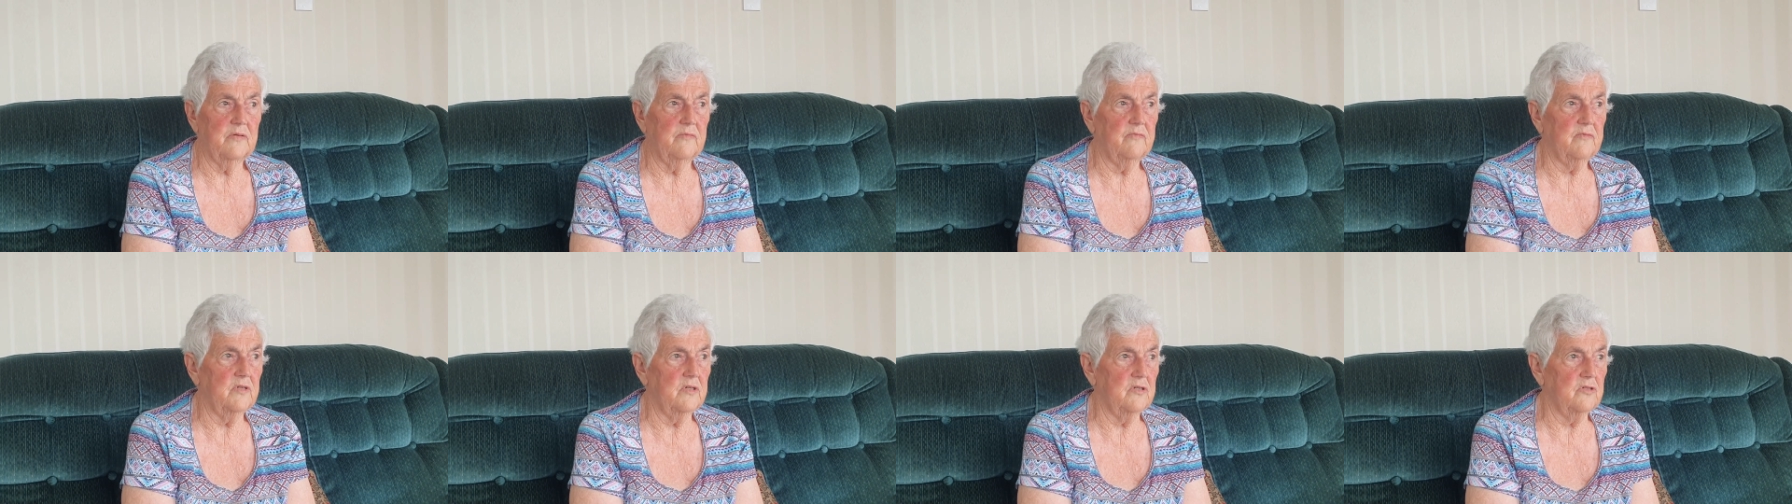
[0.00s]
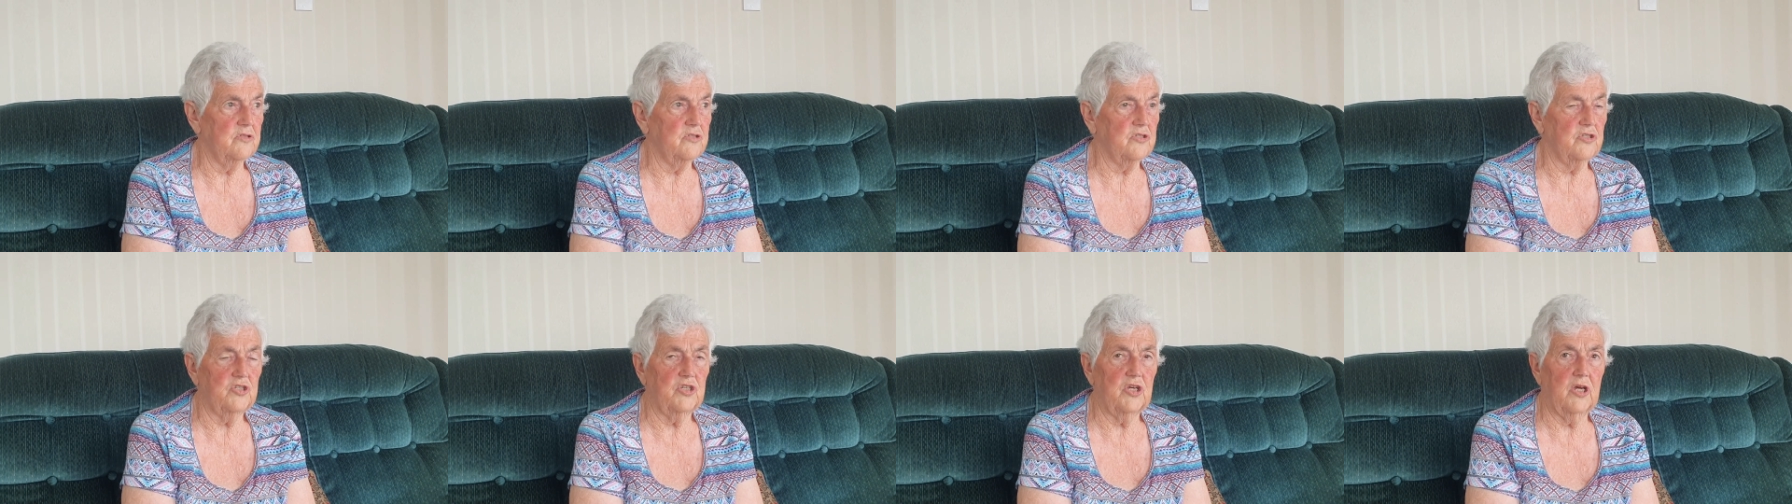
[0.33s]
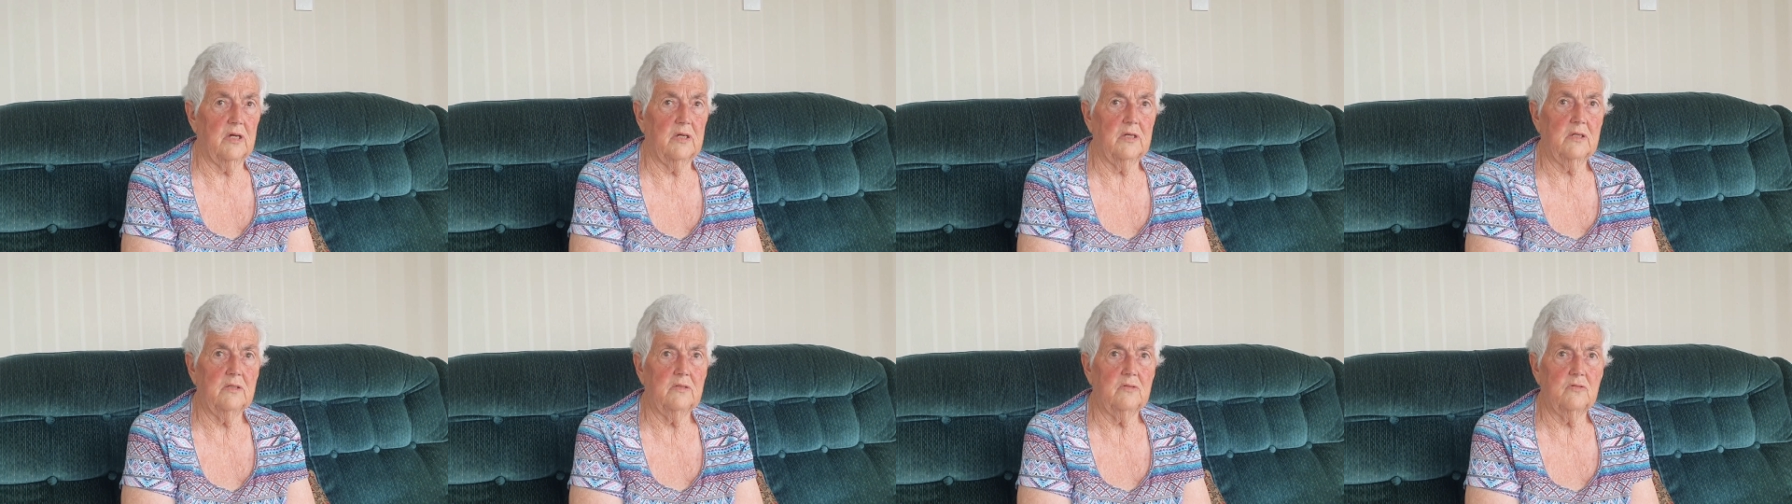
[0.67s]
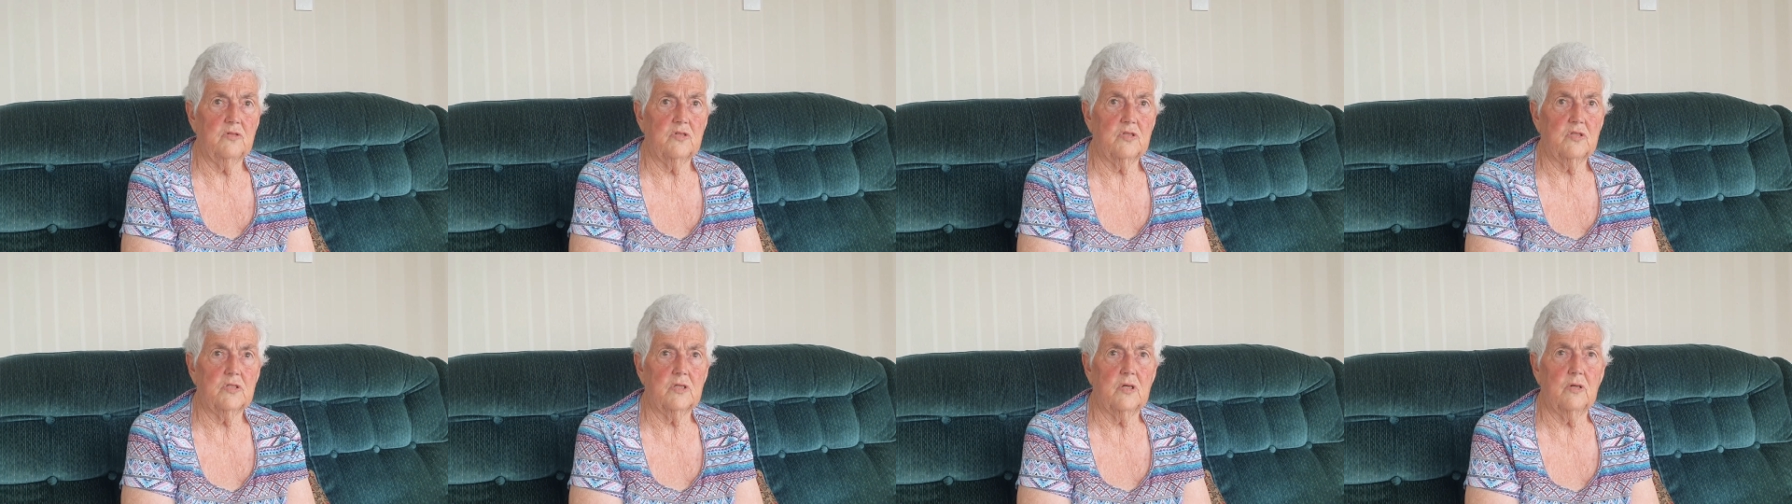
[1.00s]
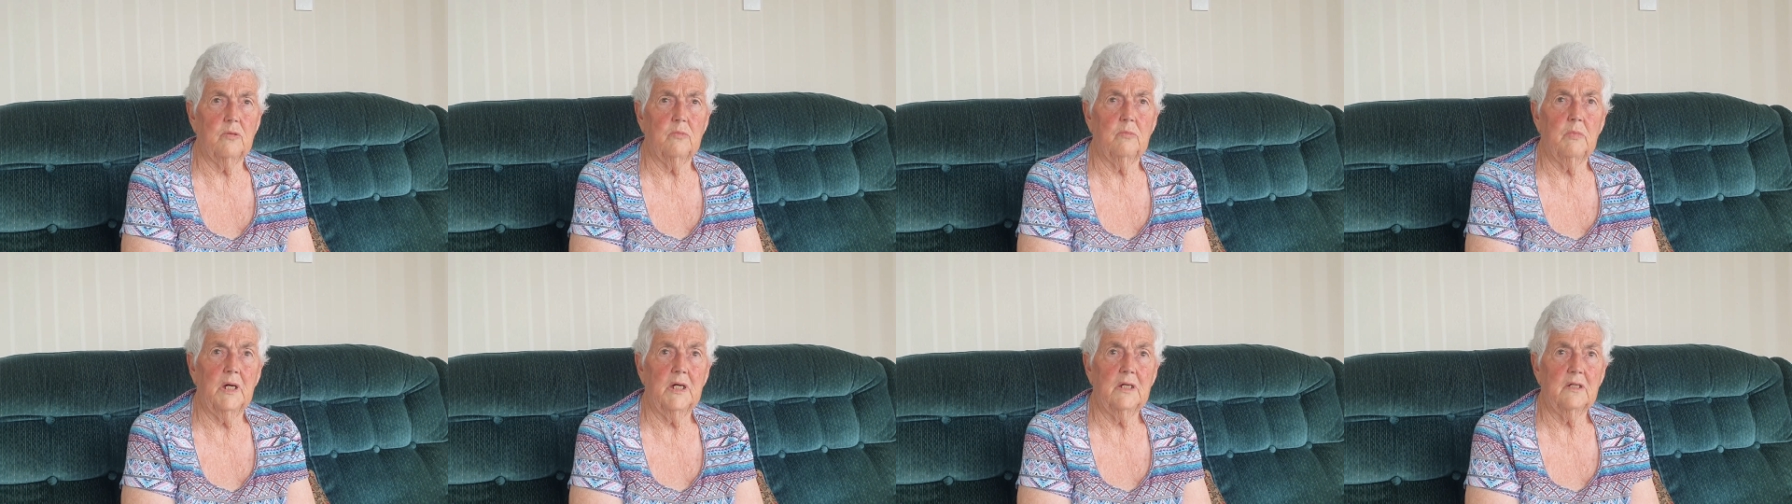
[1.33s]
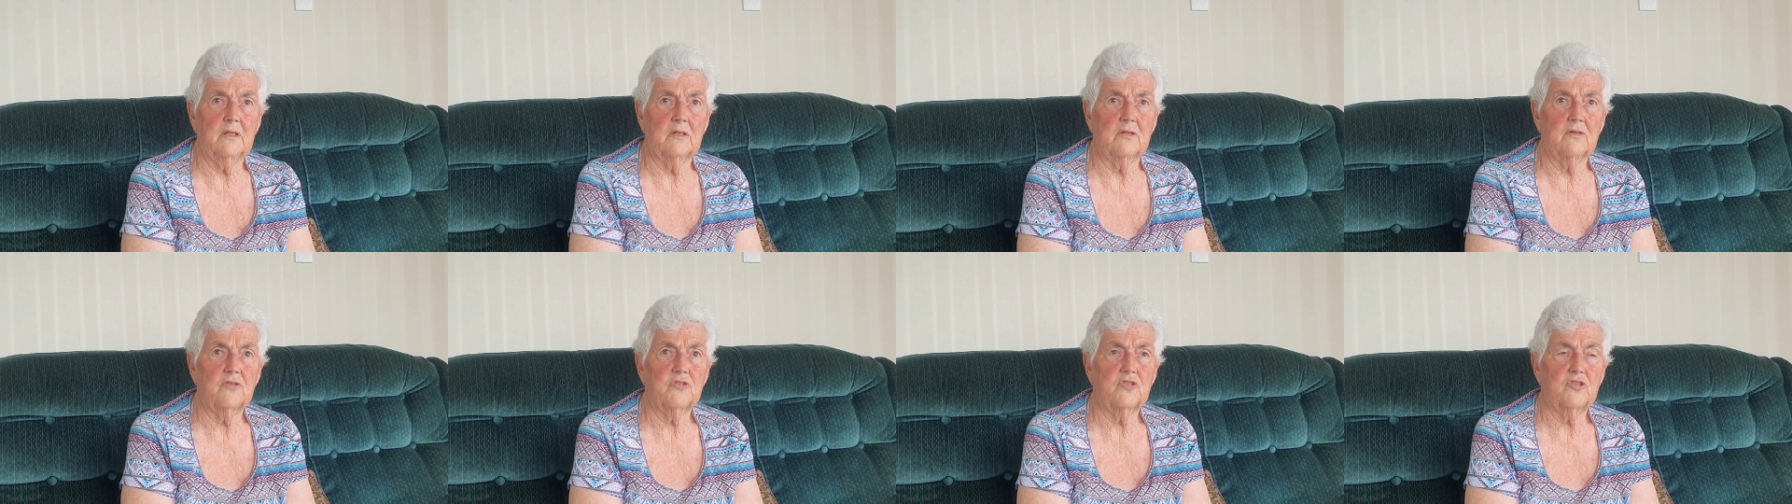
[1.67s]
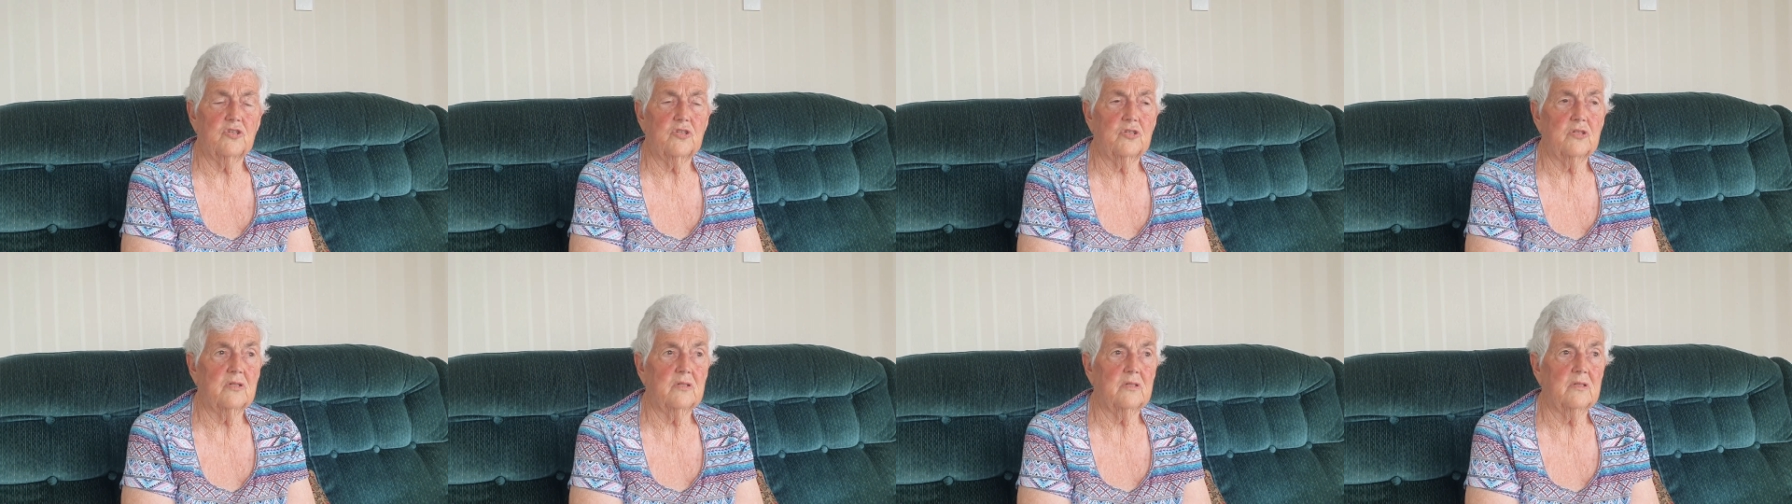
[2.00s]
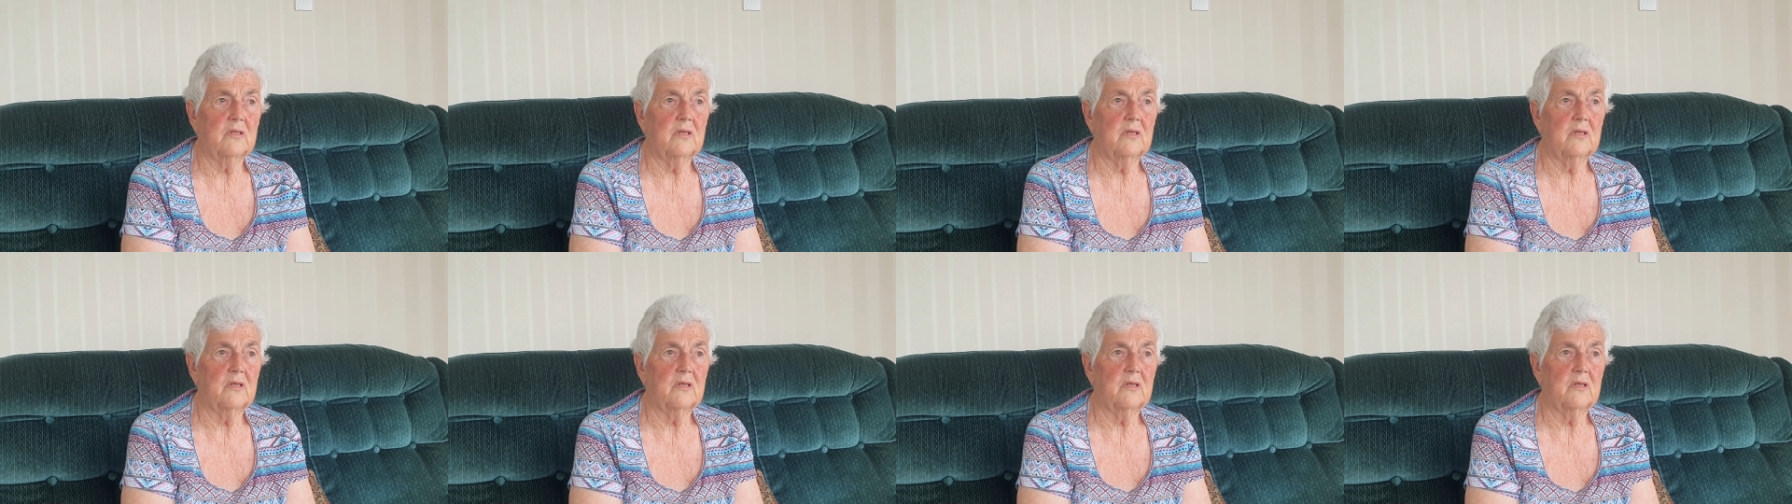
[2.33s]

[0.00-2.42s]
have just changed so much.